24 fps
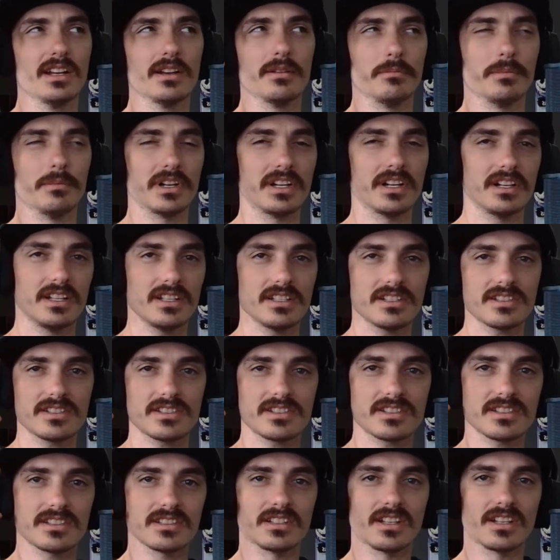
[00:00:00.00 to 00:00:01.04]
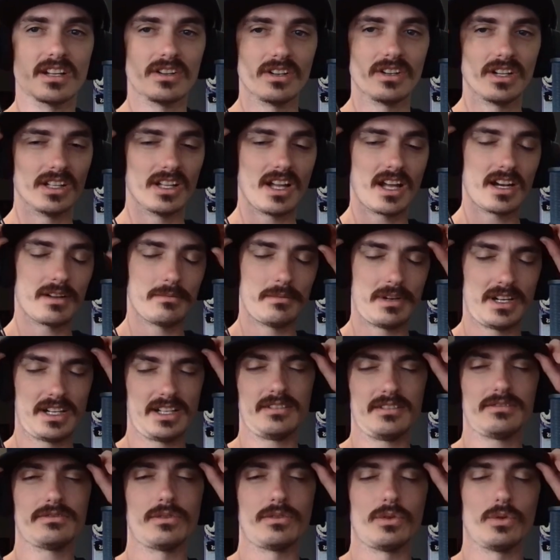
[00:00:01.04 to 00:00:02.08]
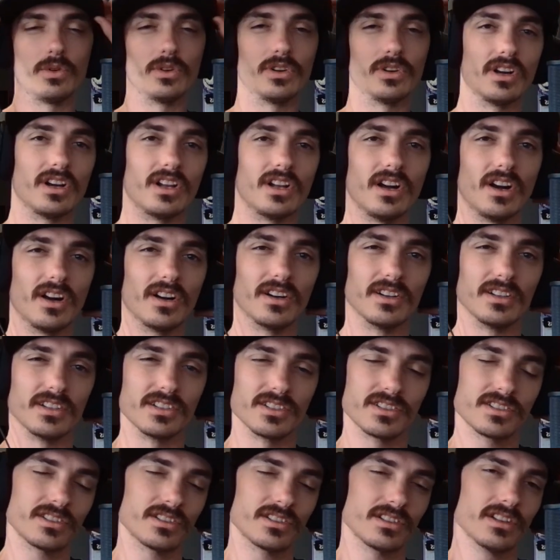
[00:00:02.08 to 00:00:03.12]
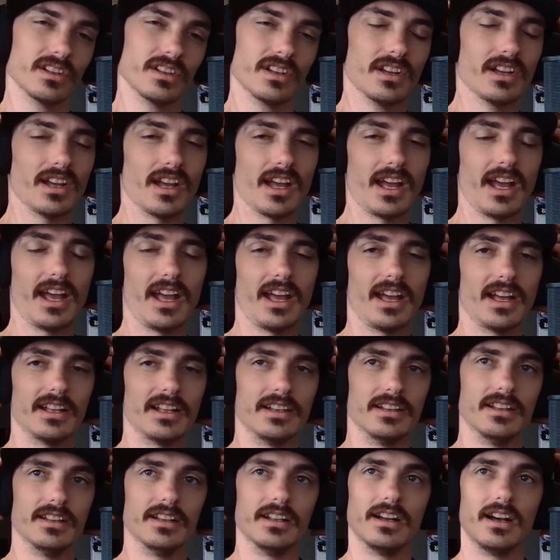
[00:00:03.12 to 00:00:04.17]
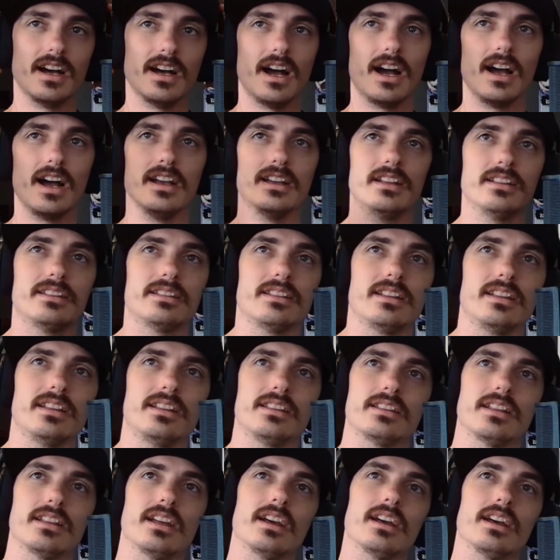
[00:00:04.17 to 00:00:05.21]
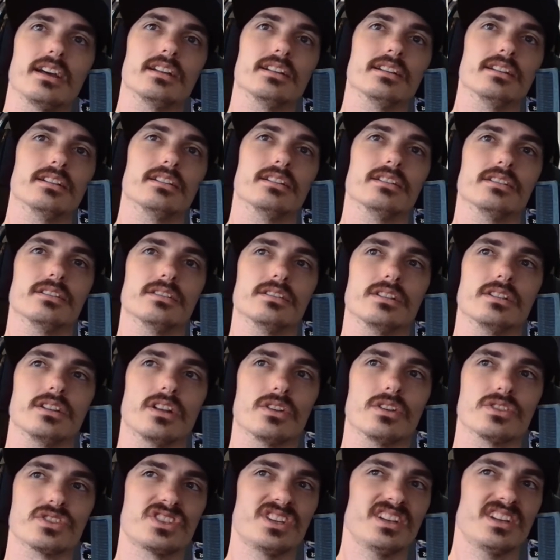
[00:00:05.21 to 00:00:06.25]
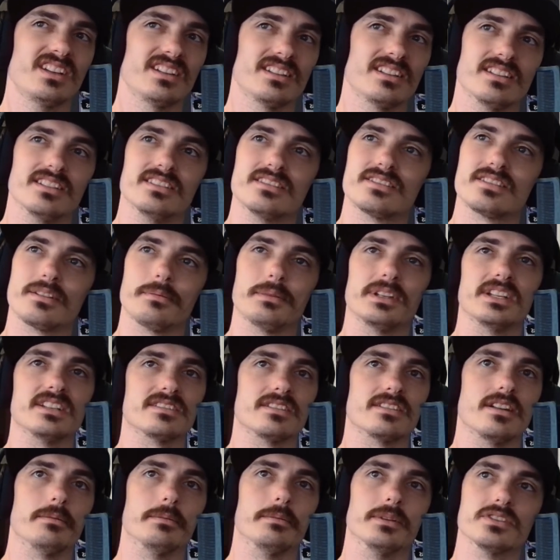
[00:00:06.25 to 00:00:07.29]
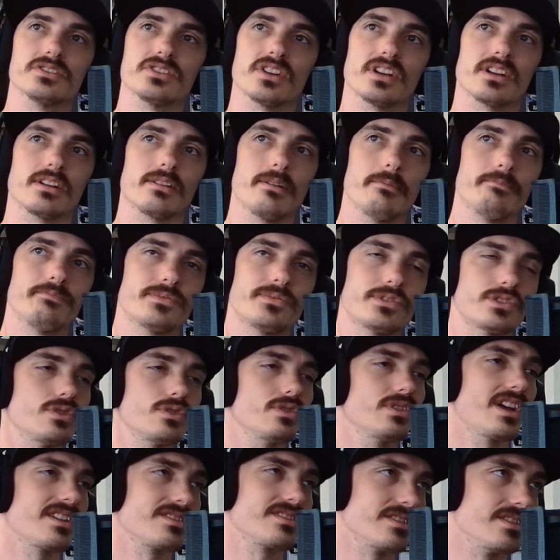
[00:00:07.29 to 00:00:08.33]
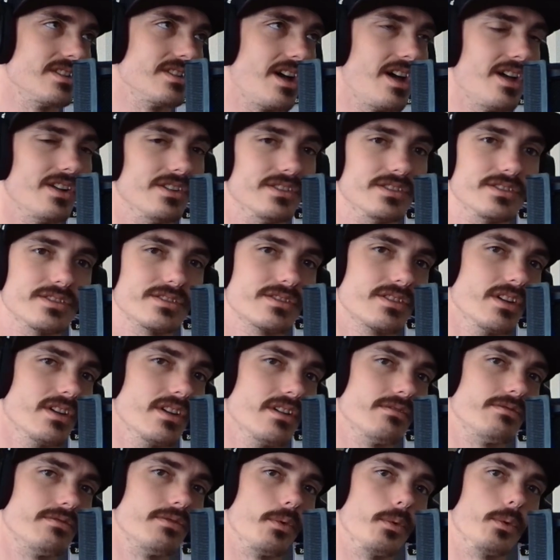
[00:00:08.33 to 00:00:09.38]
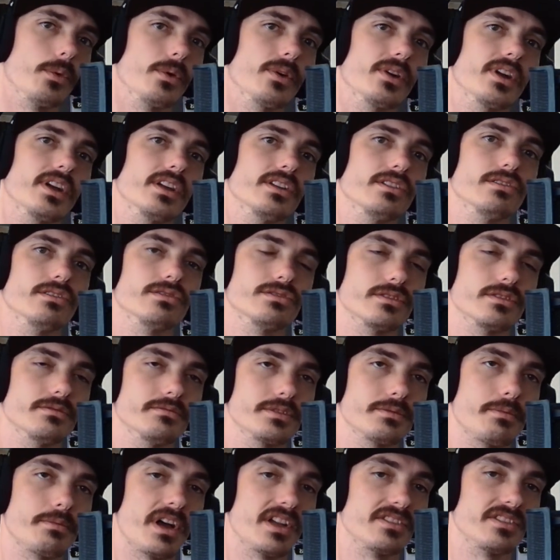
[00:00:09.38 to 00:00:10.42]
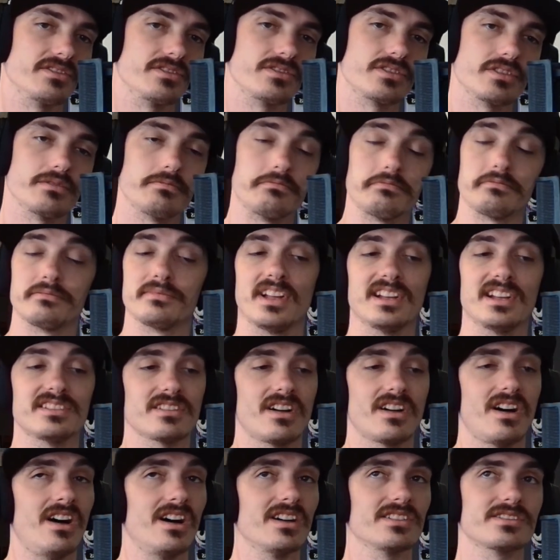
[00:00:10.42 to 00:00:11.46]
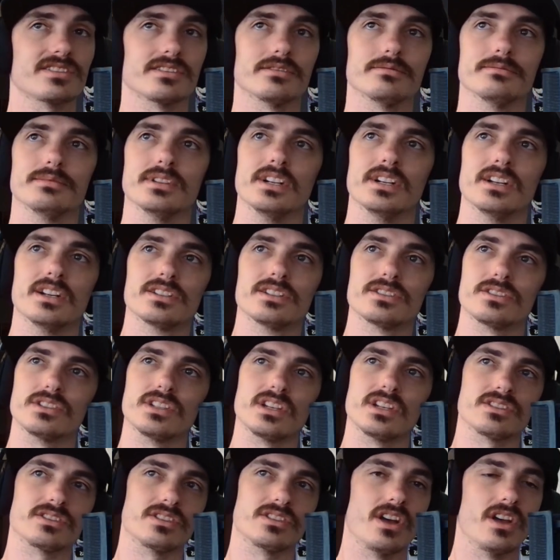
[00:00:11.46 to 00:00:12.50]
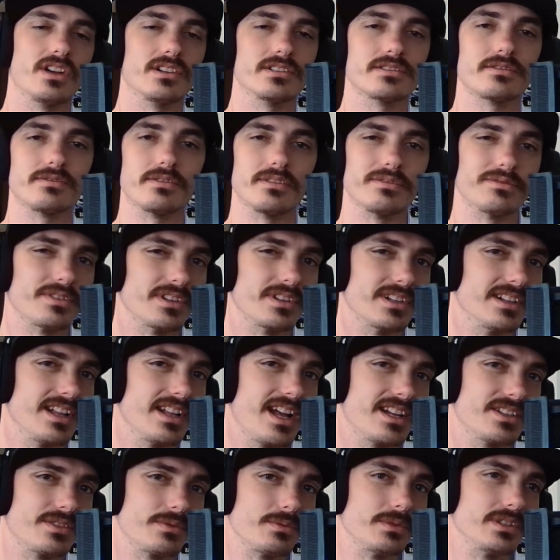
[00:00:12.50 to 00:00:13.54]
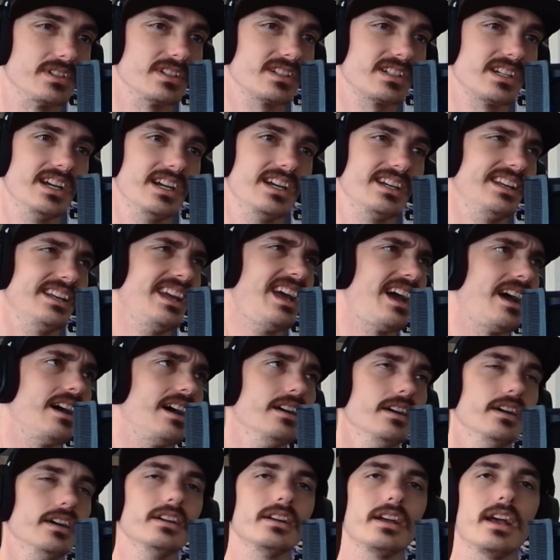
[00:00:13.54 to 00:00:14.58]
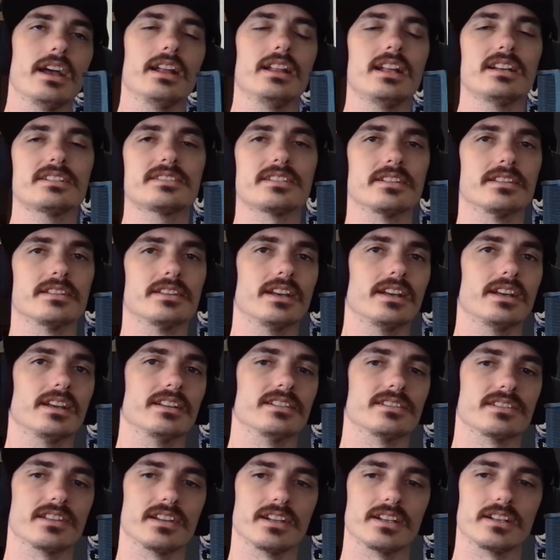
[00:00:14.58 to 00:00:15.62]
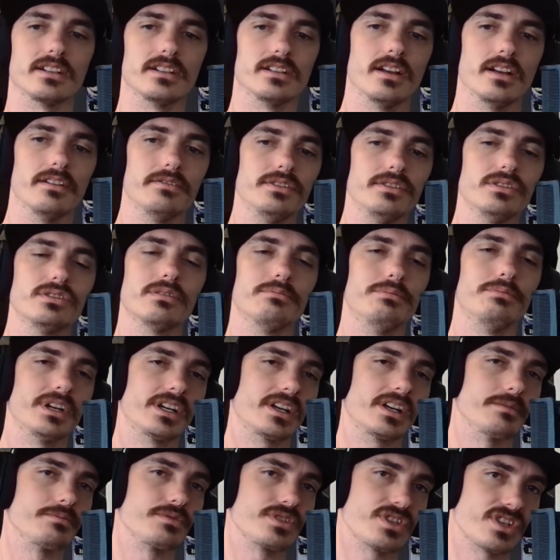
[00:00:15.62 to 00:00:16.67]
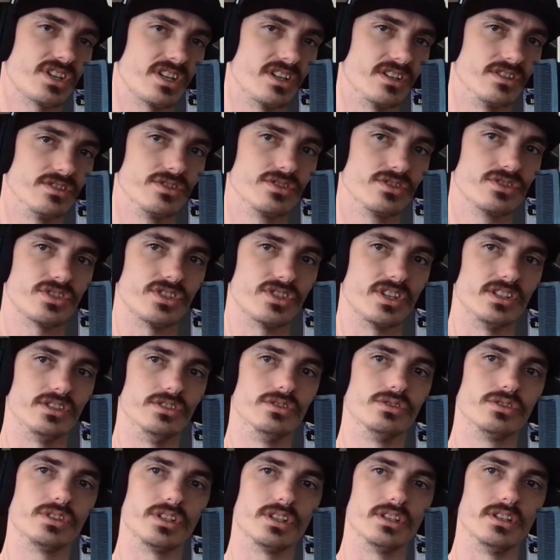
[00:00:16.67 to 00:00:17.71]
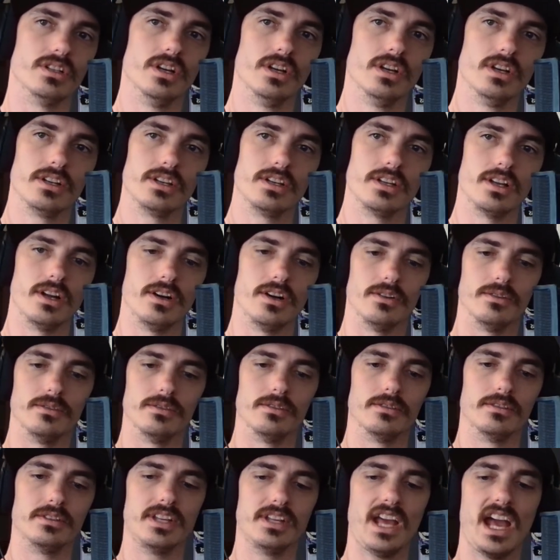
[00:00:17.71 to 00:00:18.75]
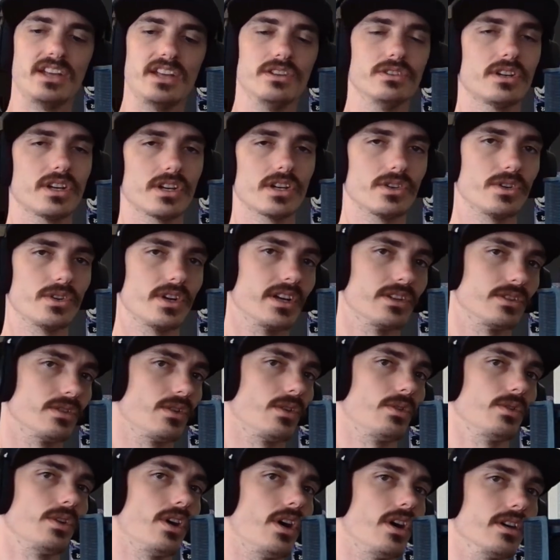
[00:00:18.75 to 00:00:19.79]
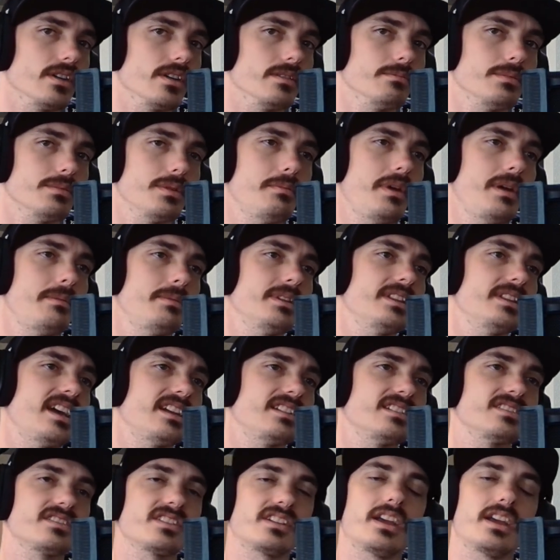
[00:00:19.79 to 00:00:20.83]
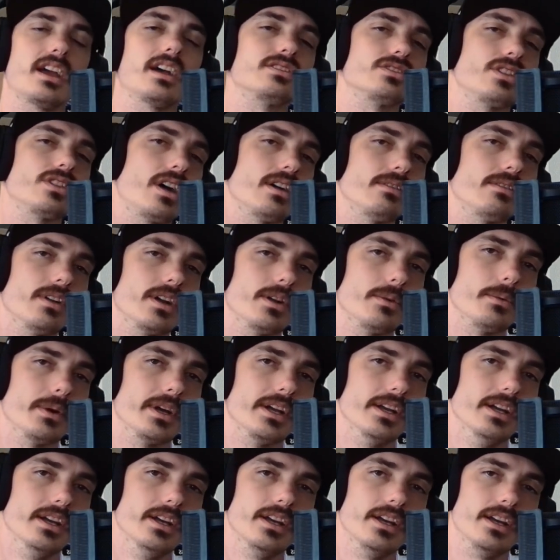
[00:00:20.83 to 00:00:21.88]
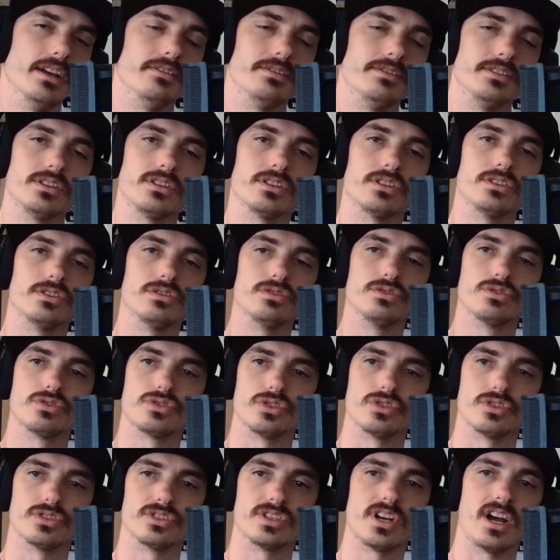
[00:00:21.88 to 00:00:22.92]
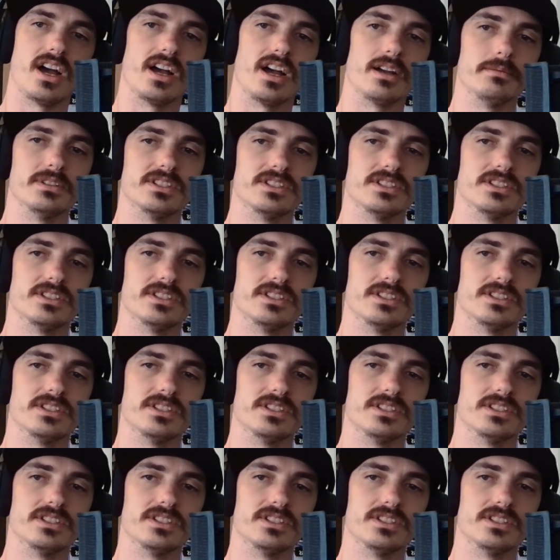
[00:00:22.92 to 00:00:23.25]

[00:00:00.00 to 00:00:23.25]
but it is, you know, a lot of money for an artist. And I think that, you know, seeing some of these numbers, like $2,000 for a YouTube sponsorship, that's awesome. $2,000 for freelance work, yeah. And that's the thing, is like, if you can pick up skills that you can, you know, yeah, you can create your own art, but maybe that doesn't catch on right away. If you can use your time and